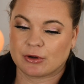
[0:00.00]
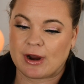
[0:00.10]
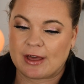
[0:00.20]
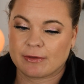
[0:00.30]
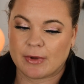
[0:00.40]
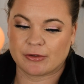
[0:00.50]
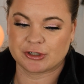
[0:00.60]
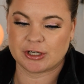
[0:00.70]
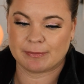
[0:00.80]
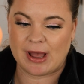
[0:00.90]
McGrath
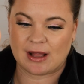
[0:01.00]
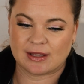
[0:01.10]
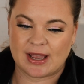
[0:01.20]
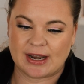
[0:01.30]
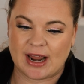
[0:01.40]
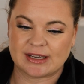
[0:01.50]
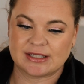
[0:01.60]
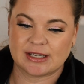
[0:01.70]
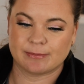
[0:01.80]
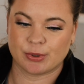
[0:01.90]
Mothership palette, and I
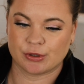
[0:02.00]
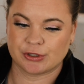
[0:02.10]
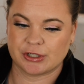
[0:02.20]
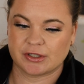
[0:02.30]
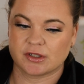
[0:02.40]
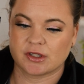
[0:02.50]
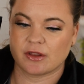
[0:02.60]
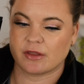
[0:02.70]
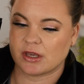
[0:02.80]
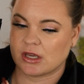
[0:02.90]
did purchase
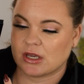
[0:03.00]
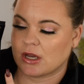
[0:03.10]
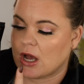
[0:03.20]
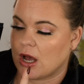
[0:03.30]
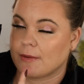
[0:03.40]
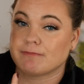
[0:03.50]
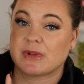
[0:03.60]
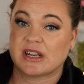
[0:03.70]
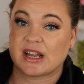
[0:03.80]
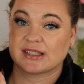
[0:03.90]
the
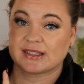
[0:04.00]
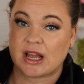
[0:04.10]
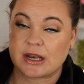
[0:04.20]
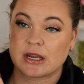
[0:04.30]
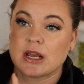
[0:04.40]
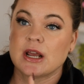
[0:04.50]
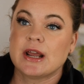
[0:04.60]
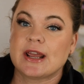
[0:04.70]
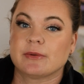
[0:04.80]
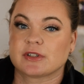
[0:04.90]
Midnight Sun.
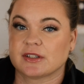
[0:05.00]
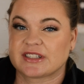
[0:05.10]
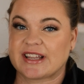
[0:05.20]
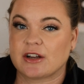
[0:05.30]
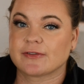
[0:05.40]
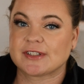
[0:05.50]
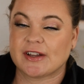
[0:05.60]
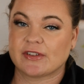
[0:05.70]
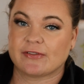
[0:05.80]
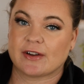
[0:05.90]
It was on sale for
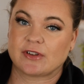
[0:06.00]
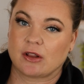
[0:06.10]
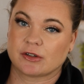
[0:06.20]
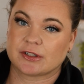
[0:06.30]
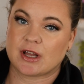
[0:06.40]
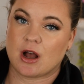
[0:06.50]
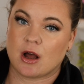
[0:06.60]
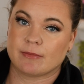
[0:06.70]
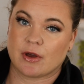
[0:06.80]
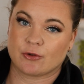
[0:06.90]
$75
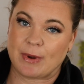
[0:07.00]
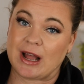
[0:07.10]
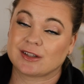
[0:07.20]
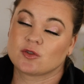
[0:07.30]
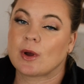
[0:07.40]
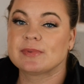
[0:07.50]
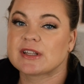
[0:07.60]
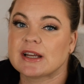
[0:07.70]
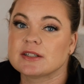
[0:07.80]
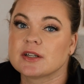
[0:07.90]
on Mother Pat's
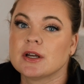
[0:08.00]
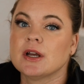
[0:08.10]
website,